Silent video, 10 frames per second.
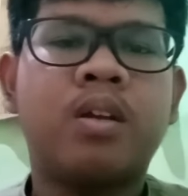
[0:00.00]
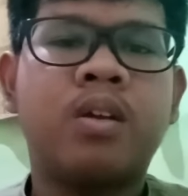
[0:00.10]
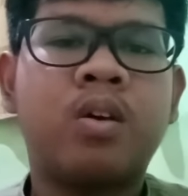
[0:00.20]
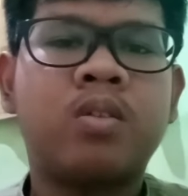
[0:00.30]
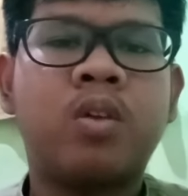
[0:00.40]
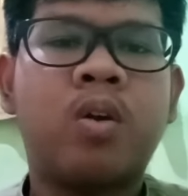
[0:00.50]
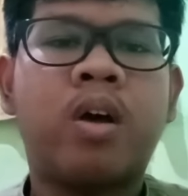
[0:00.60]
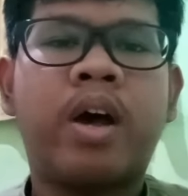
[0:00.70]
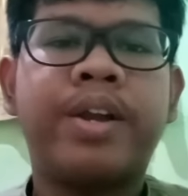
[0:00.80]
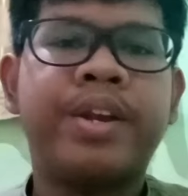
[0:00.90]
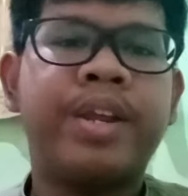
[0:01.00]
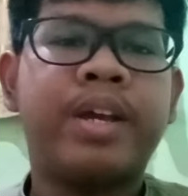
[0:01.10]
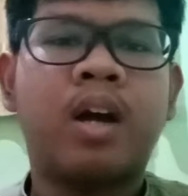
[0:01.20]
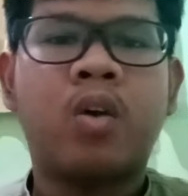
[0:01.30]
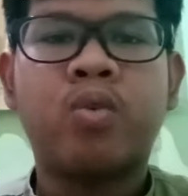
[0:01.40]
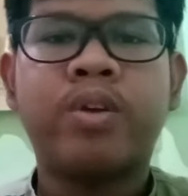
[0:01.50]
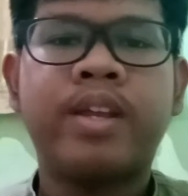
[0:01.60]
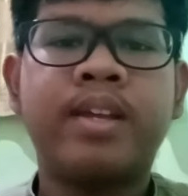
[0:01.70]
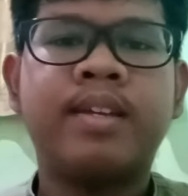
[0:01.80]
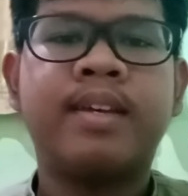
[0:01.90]
Dr. Andi
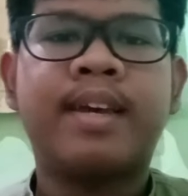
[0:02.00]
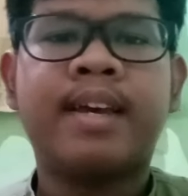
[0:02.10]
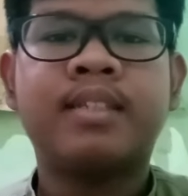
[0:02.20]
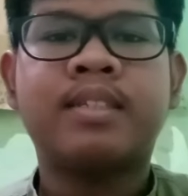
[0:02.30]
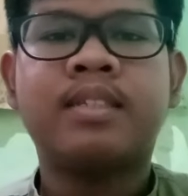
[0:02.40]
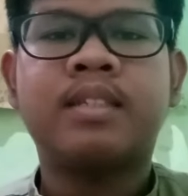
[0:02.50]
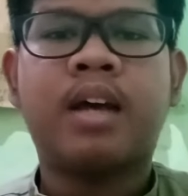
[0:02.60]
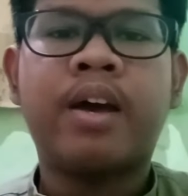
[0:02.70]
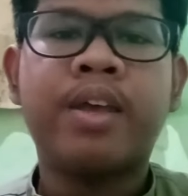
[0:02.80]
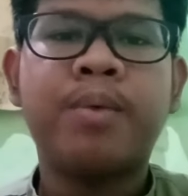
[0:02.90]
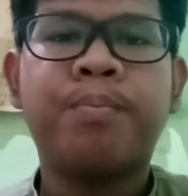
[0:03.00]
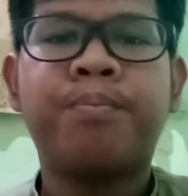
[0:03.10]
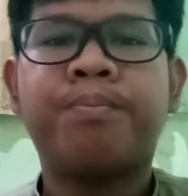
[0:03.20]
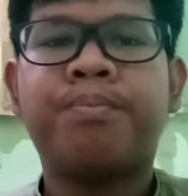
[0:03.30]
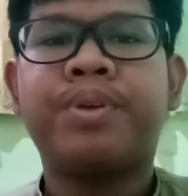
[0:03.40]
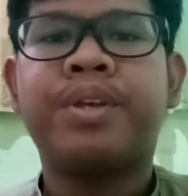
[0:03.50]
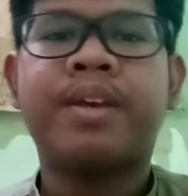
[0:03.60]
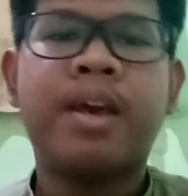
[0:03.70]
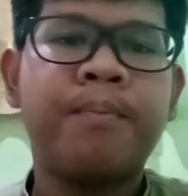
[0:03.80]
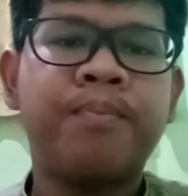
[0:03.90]
Karudin,
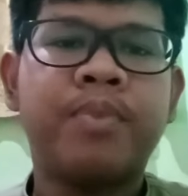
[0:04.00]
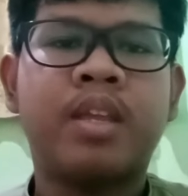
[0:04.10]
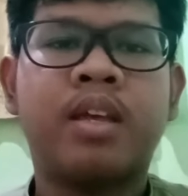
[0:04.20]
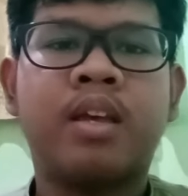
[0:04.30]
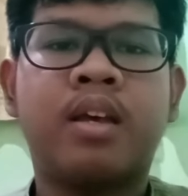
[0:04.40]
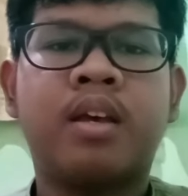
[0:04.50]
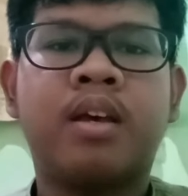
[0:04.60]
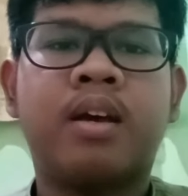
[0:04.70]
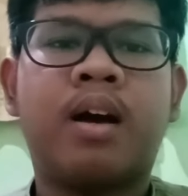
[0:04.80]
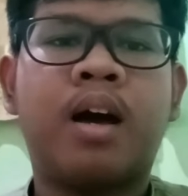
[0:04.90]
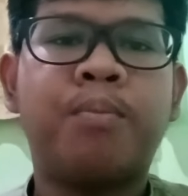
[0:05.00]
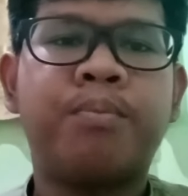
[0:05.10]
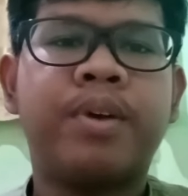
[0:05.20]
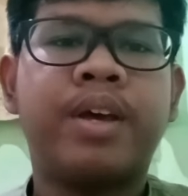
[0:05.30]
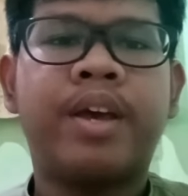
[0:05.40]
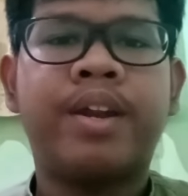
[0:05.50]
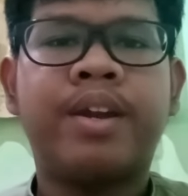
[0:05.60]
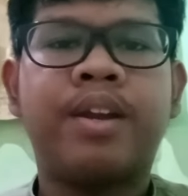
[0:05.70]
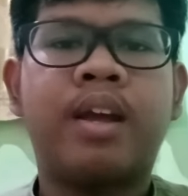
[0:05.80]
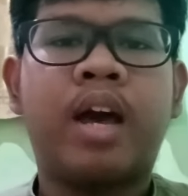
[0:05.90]
SIPM, Ham,
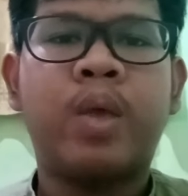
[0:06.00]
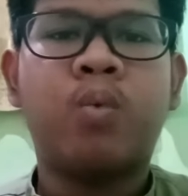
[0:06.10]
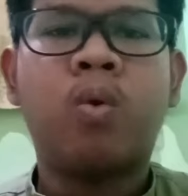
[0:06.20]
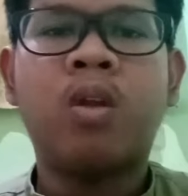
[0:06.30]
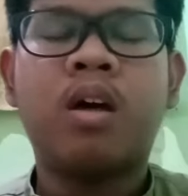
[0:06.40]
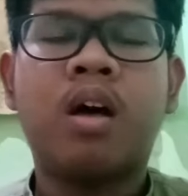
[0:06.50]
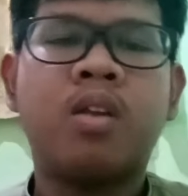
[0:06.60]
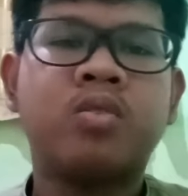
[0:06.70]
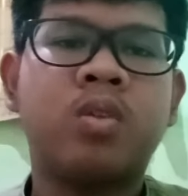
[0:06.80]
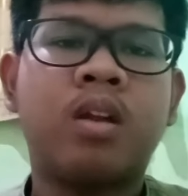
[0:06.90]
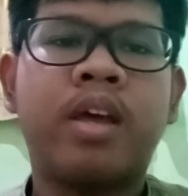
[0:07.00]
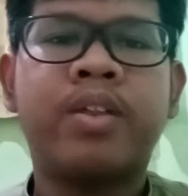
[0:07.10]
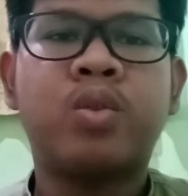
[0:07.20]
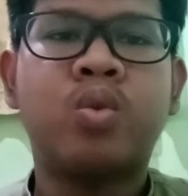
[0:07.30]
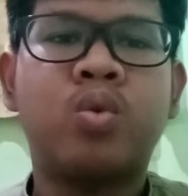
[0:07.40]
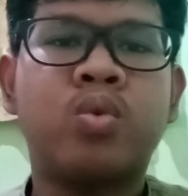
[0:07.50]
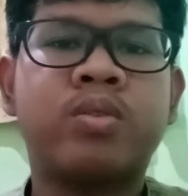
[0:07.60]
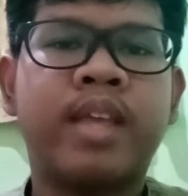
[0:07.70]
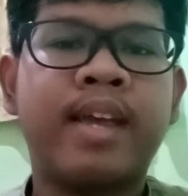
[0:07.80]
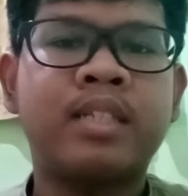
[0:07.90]
and I would also like to
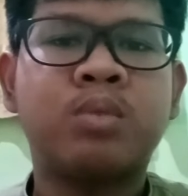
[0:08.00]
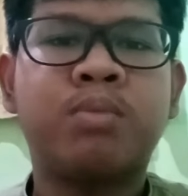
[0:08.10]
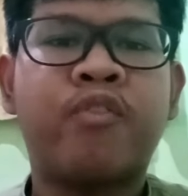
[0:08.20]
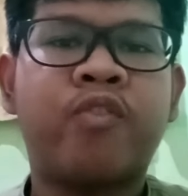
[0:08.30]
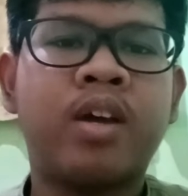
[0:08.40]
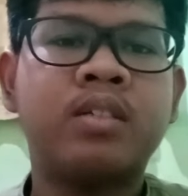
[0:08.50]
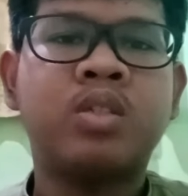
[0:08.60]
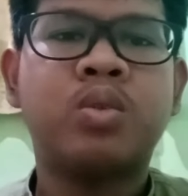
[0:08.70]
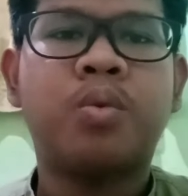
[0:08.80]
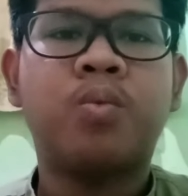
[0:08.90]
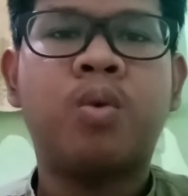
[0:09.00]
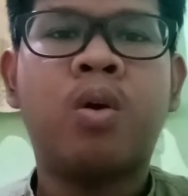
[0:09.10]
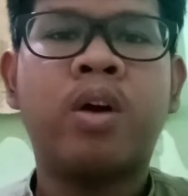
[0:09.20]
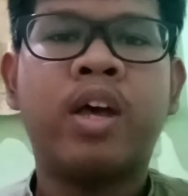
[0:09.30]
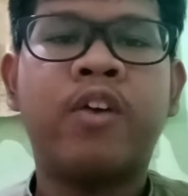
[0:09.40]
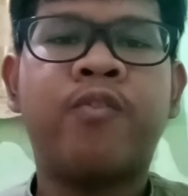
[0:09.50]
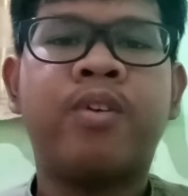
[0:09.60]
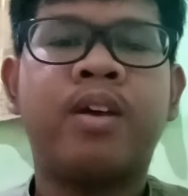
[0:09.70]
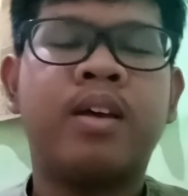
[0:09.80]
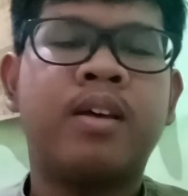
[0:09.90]
thank my friends who have
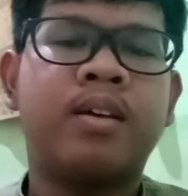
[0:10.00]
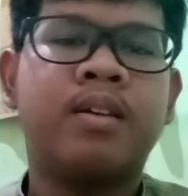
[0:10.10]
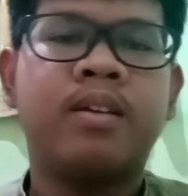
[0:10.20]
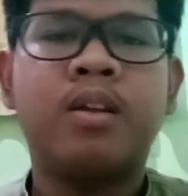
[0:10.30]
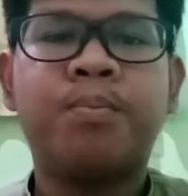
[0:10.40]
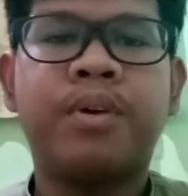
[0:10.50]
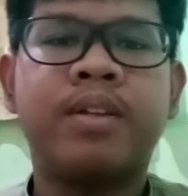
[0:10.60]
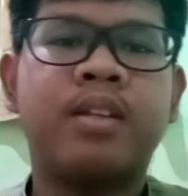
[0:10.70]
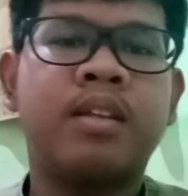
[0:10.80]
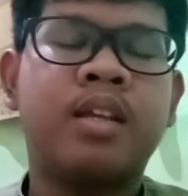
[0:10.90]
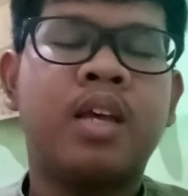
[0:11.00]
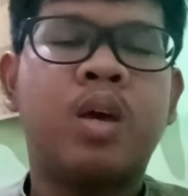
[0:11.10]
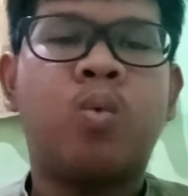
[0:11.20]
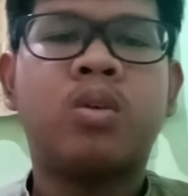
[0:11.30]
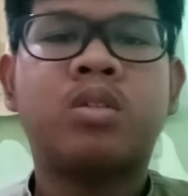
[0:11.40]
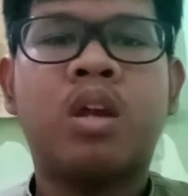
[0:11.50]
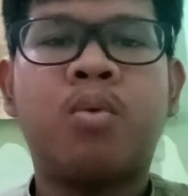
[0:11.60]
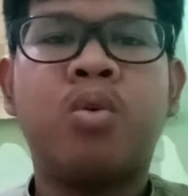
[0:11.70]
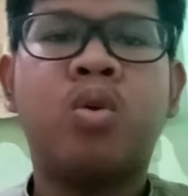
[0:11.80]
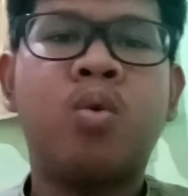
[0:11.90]
helped.
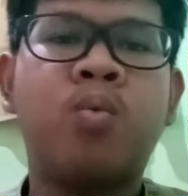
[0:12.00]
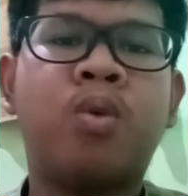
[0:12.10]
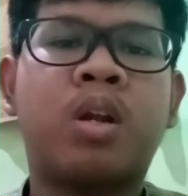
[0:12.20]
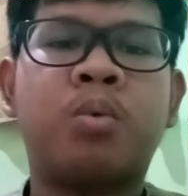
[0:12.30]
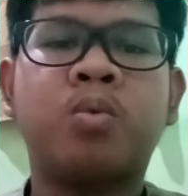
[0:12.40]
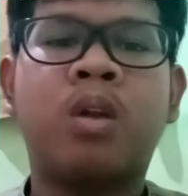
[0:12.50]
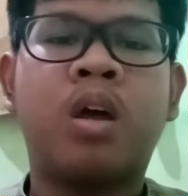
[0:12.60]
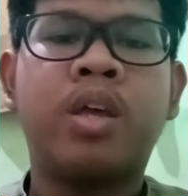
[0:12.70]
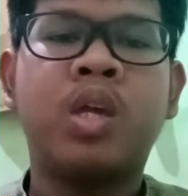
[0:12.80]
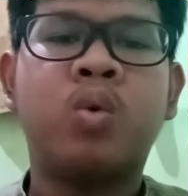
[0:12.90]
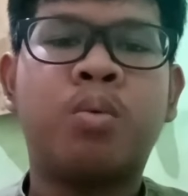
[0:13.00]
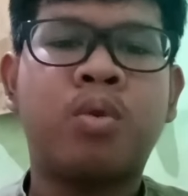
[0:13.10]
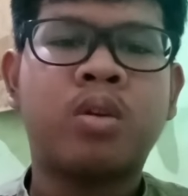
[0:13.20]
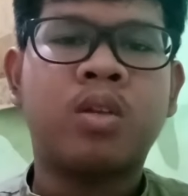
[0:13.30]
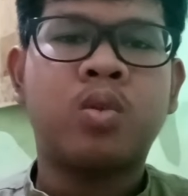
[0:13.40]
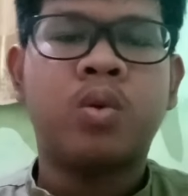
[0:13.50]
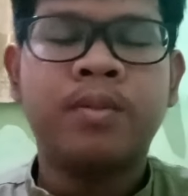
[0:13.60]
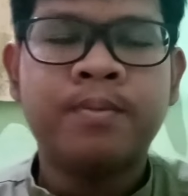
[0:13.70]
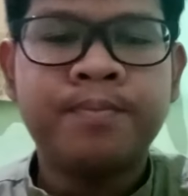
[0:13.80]
Wassalamualaikum warahmatullahi wabarakatuh.